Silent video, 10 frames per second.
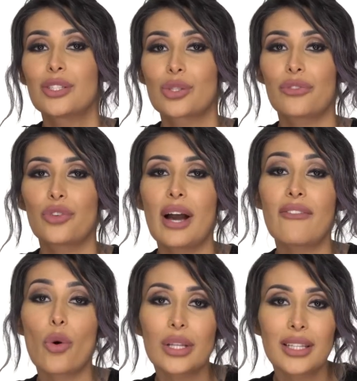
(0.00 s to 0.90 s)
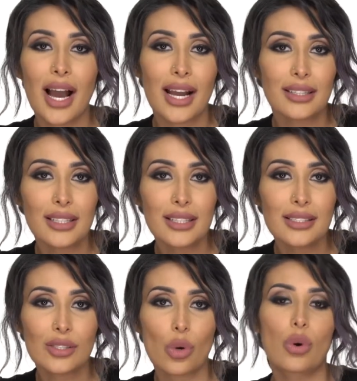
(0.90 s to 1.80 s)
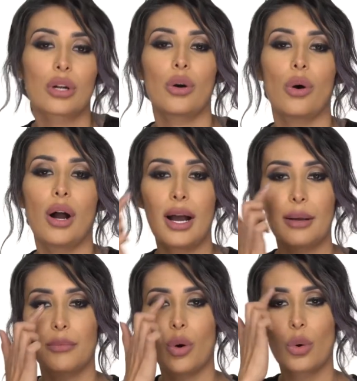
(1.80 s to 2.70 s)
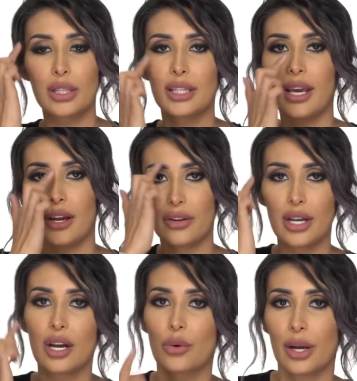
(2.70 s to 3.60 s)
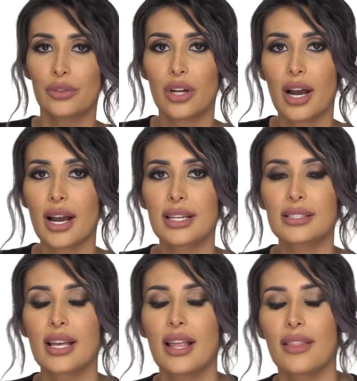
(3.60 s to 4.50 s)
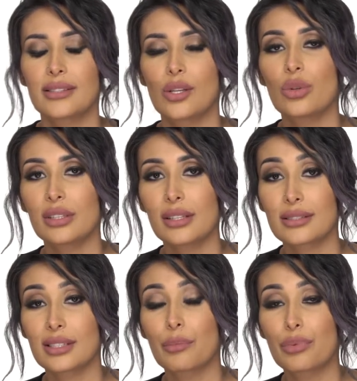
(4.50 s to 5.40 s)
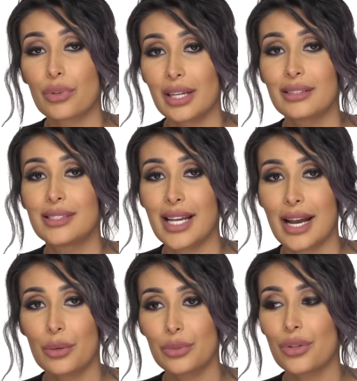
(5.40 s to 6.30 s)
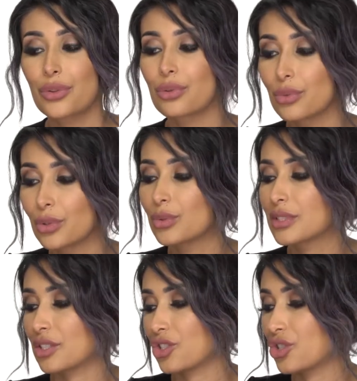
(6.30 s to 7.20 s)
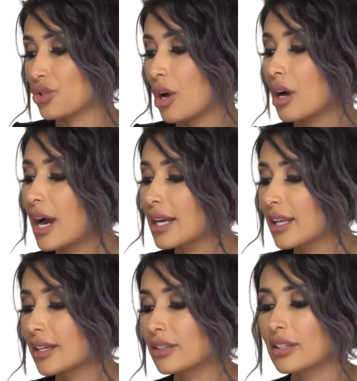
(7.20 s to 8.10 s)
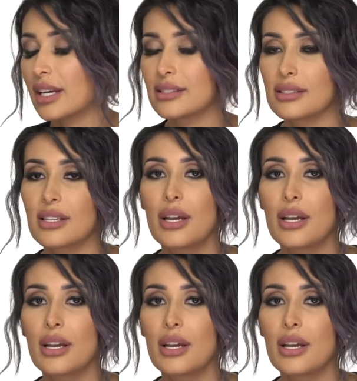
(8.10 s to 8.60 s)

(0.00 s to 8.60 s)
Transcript: So if you have oily eyelids or oily area around your eyes, that's the only thing that's going to break down through such a strong eyeliner and